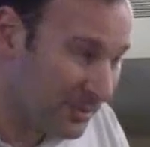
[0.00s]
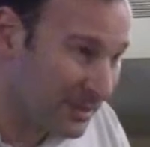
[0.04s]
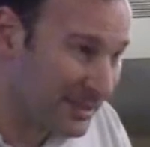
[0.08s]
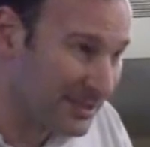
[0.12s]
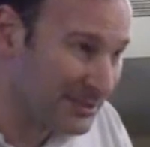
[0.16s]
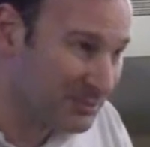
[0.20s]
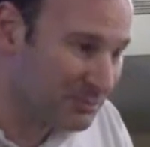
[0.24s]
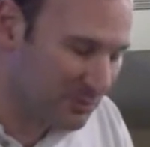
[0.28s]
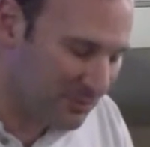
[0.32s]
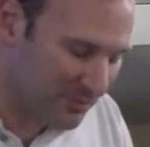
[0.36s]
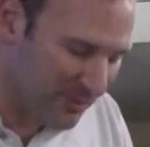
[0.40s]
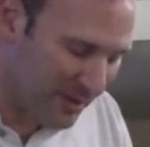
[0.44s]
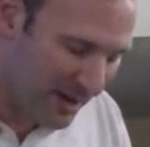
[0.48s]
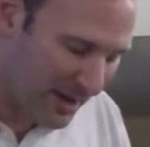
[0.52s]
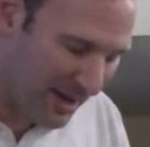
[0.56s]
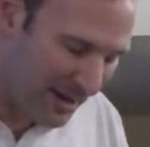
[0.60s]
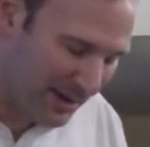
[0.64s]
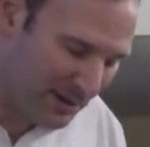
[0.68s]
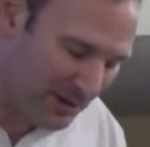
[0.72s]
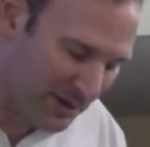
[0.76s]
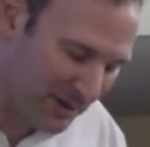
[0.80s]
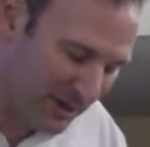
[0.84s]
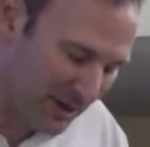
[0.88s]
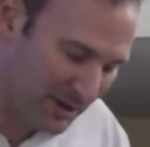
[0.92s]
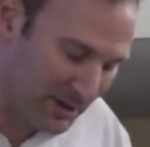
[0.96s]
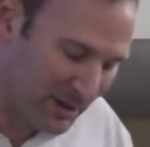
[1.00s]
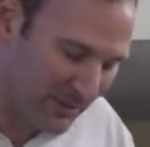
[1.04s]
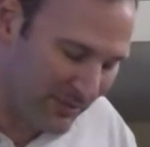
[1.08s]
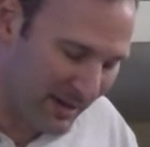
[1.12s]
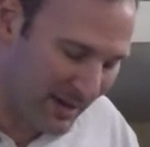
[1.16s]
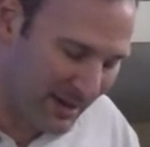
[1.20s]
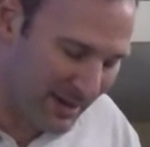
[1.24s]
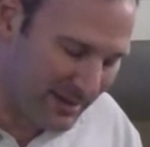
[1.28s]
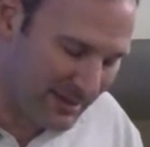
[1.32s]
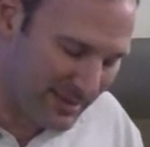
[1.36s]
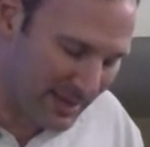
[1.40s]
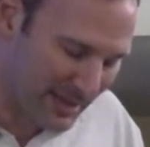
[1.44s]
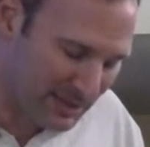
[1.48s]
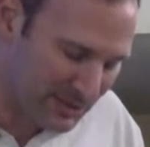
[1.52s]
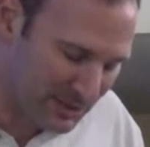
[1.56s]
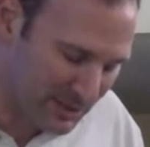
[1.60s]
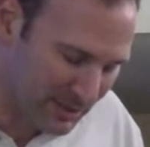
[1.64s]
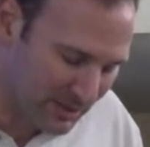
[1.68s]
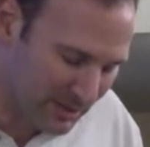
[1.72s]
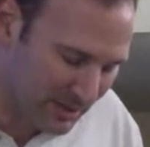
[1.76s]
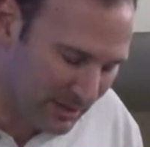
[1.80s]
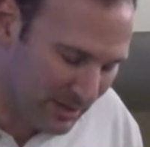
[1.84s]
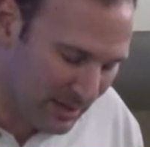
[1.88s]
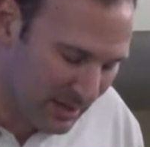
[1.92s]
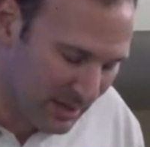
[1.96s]
please provide your undivided
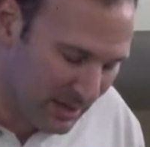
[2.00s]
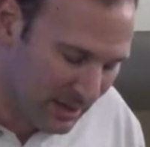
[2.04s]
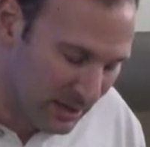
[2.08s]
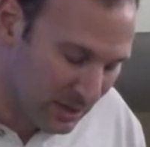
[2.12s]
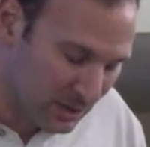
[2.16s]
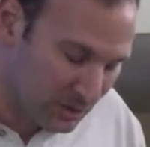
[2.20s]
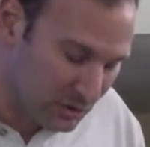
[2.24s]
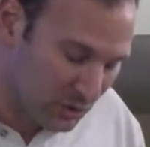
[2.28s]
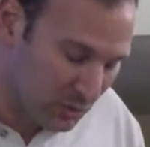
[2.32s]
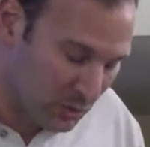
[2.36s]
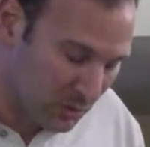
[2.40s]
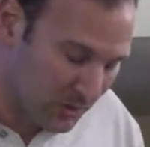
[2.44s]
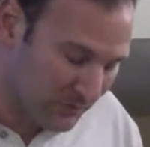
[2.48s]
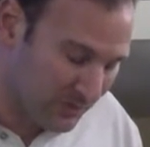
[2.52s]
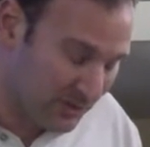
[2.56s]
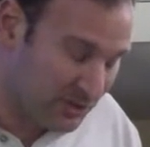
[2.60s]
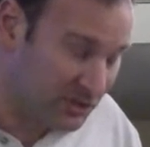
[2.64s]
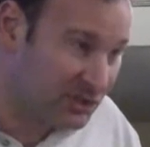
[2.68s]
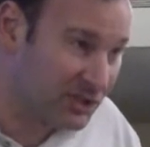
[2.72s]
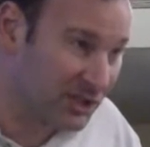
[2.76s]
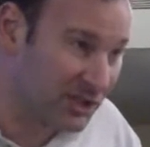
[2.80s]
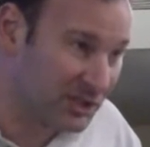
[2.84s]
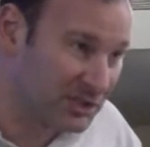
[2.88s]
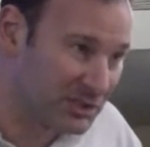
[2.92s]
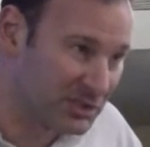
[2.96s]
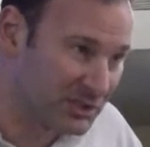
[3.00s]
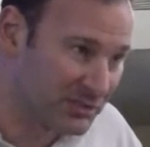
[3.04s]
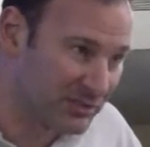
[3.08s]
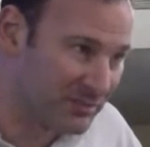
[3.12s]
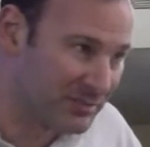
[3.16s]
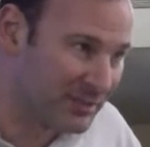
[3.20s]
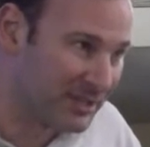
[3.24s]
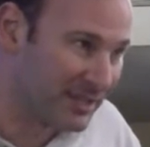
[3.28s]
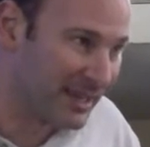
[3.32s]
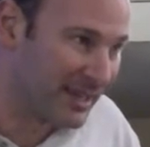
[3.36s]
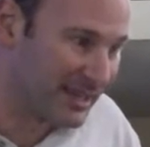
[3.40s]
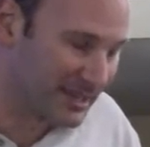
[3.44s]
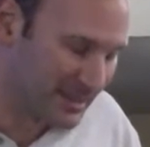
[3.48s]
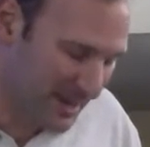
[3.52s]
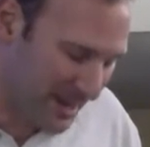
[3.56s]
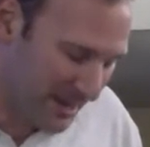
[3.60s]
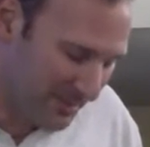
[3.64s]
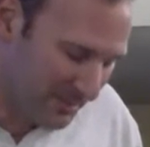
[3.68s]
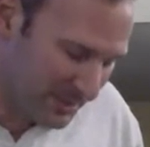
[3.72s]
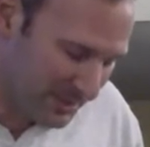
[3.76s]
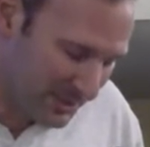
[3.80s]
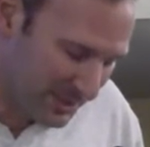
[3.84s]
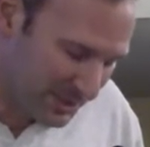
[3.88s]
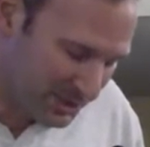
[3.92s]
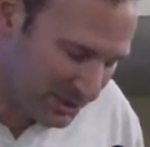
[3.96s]
attention to one of your judges from today's
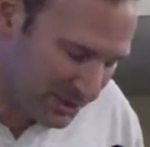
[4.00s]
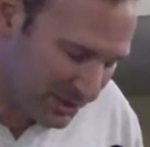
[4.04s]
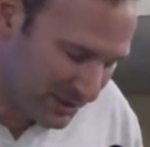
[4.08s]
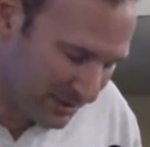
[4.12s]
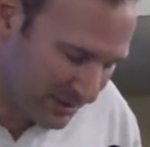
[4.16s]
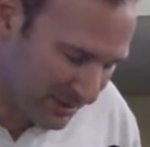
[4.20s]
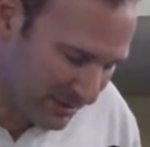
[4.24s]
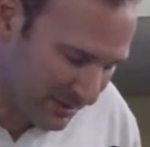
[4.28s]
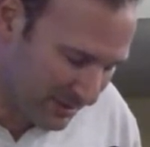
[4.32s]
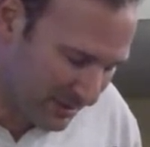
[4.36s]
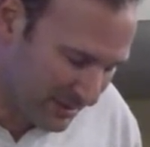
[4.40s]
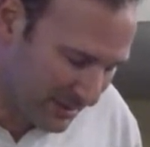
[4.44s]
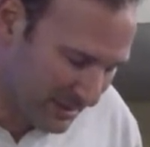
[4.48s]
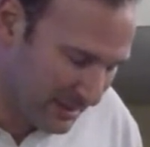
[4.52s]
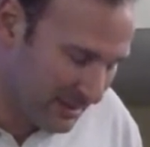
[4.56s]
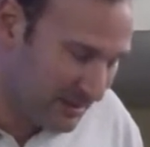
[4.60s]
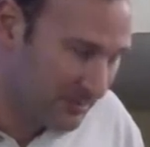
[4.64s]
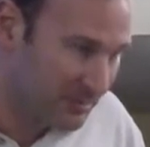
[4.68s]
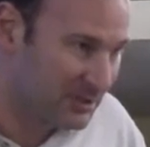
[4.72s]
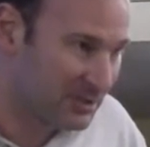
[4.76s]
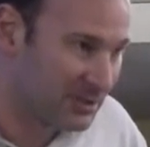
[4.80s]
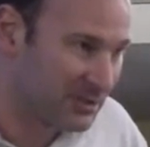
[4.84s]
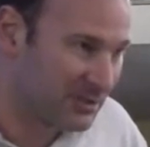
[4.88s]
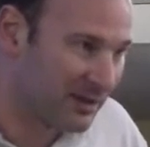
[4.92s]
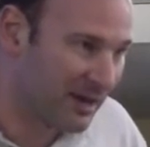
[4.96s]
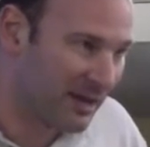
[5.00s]
competition, Mr.